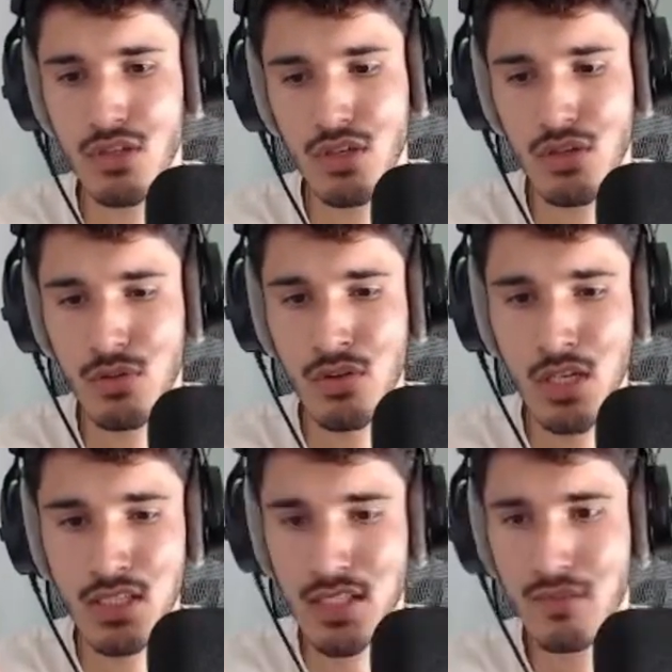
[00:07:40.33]
to you.
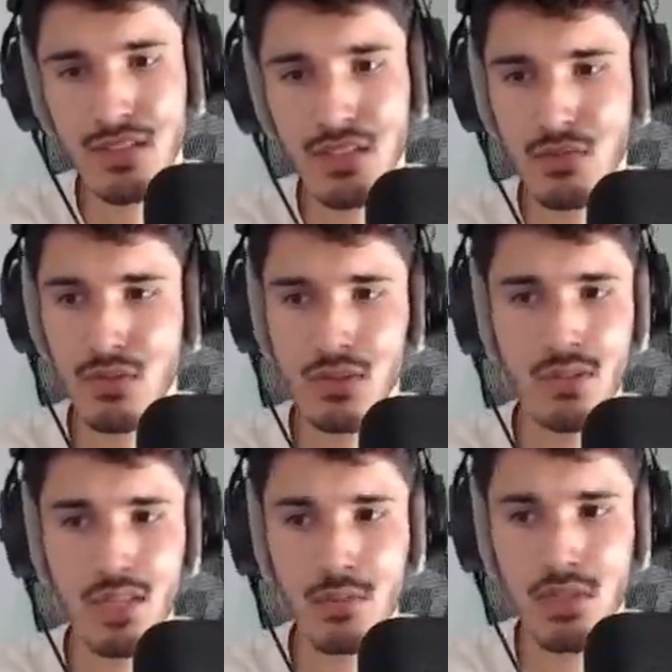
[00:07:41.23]
seven Sins will deal
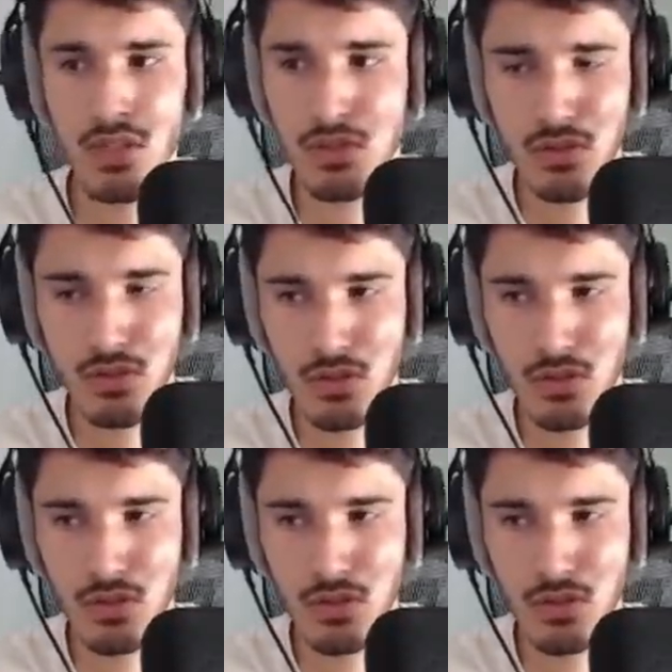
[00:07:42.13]
damage to you. You know,